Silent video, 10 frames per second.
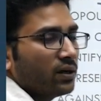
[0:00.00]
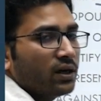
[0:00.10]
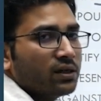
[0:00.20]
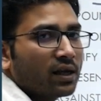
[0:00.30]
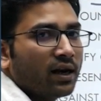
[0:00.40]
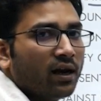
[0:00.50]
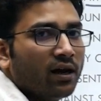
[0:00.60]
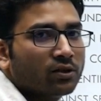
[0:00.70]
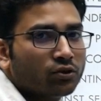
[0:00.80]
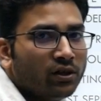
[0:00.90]
is
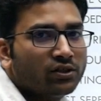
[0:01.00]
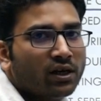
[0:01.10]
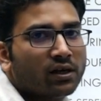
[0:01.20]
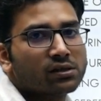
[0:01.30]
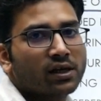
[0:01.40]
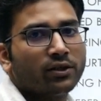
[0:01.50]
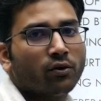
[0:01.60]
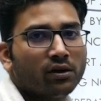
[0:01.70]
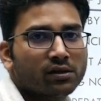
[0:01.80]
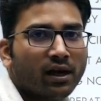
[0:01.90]
an judicial restraint
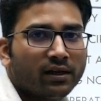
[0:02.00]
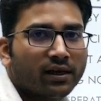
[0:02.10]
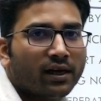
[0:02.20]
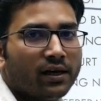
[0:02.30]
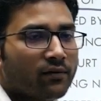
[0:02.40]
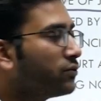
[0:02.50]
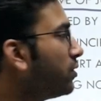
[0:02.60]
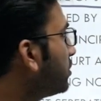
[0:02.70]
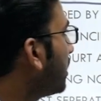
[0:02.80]
theory is an alternative of judicial